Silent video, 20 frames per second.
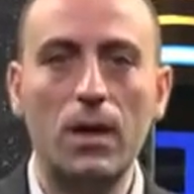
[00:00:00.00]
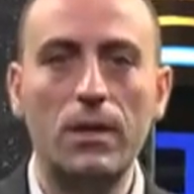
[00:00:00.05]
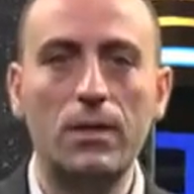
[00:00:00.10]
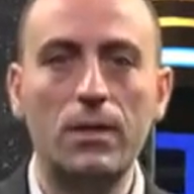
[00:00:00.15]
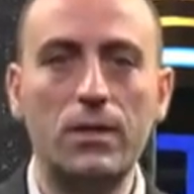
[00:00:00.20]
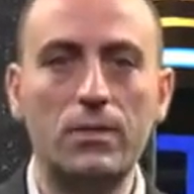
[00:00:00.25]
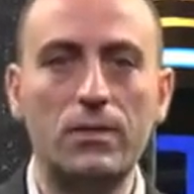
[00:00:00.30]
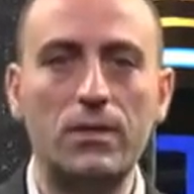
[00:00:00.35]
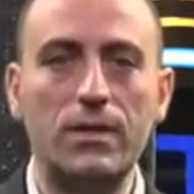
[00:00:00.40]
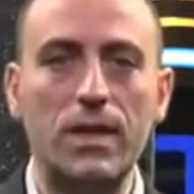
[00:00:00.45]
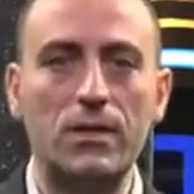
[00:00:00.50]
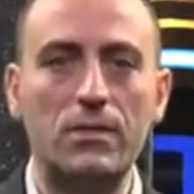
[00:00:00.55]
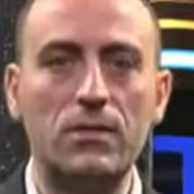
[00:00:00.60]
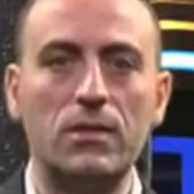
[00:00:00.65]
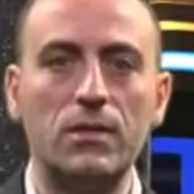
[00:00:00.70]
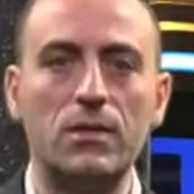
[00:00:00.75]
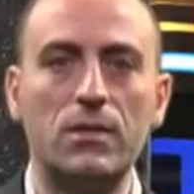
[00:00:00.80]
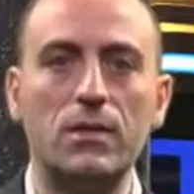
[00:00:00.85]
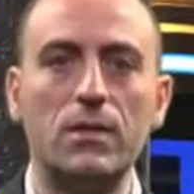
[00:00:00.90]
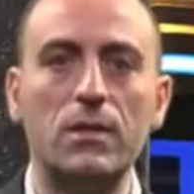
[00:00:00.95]
These
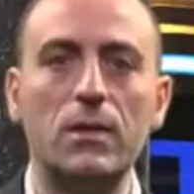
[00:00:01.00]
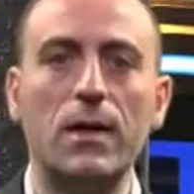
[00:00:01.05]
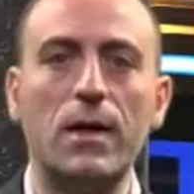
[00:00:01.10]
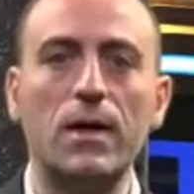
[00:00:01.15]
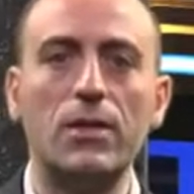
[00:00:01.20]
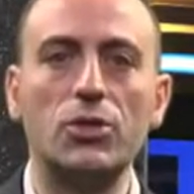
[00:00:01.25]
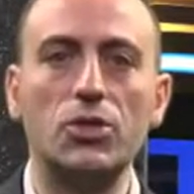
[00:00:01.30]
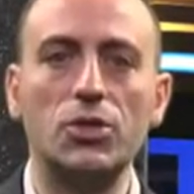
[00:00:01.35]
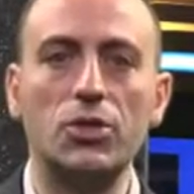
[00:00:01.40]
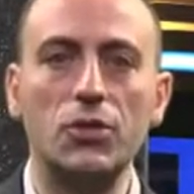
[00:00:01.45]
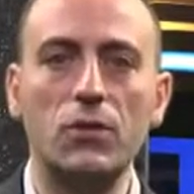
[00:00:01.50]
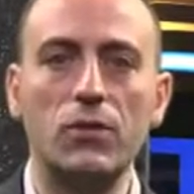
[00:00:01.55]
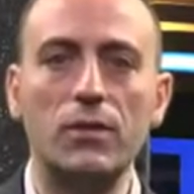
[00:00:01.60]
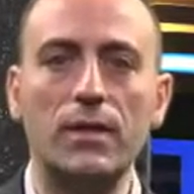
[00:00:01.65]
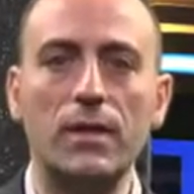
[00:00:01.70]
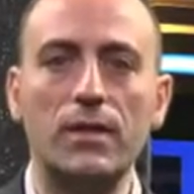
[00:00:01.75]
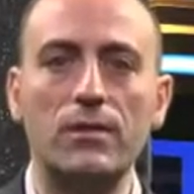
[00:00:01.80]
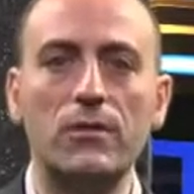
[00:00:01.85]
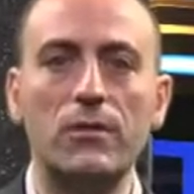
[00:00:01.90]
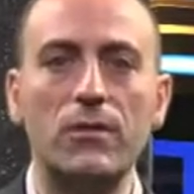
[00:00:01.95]
tests ensure
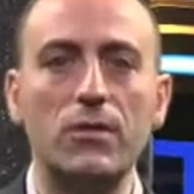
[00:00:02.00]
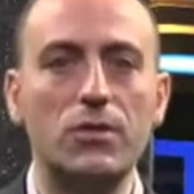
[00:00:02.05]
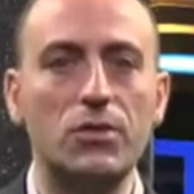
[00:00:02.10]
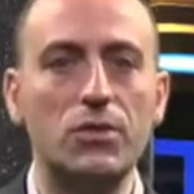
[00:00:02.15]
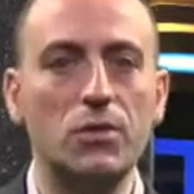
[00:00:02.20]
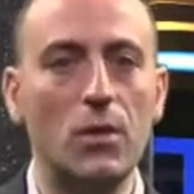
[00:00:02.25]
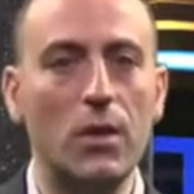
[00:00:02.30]
that there is